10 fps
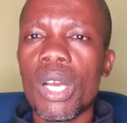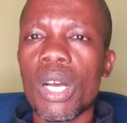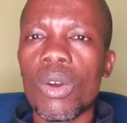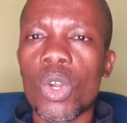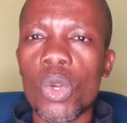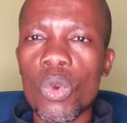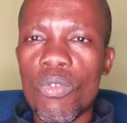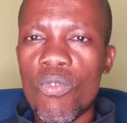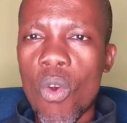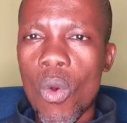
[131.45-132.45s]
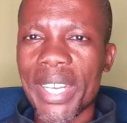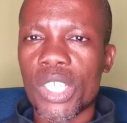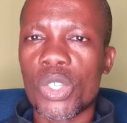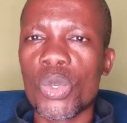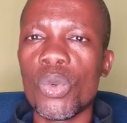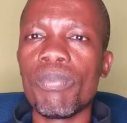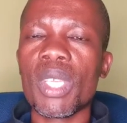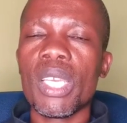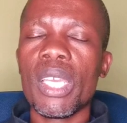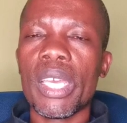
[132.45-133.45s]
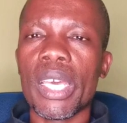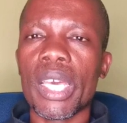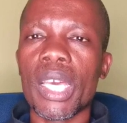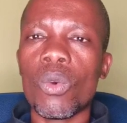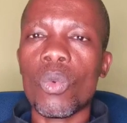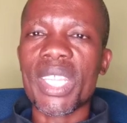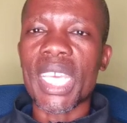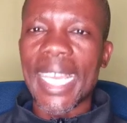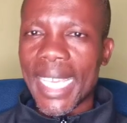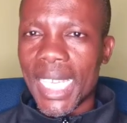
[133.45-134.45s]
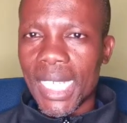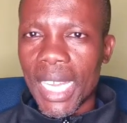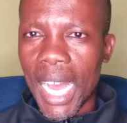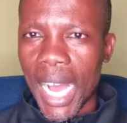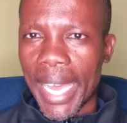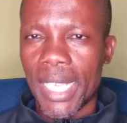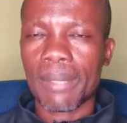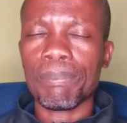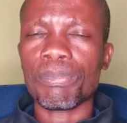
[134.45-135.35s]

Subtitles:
or look forward to with a keen eye.